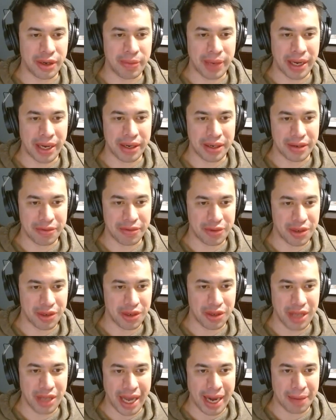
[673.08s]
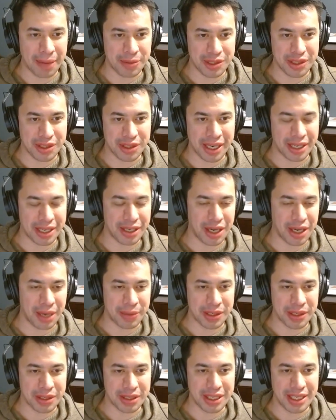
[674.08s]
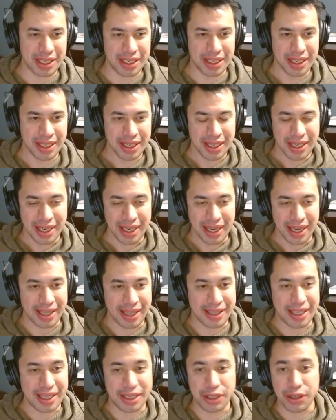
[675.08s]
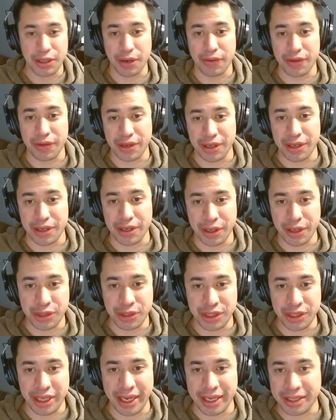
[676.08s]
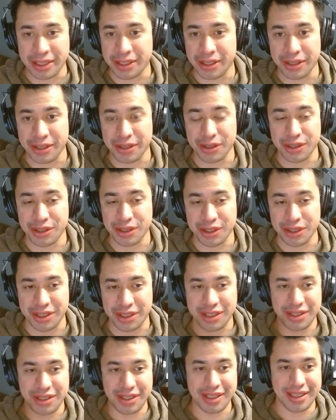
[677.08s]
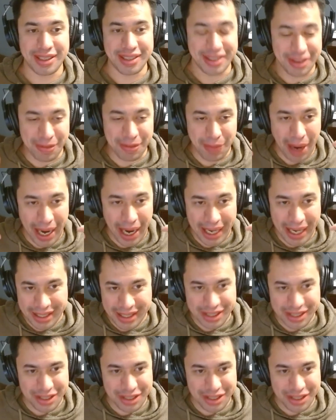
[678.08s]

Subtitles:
about to collapse economically, and then you go to the negotiating. Your mind is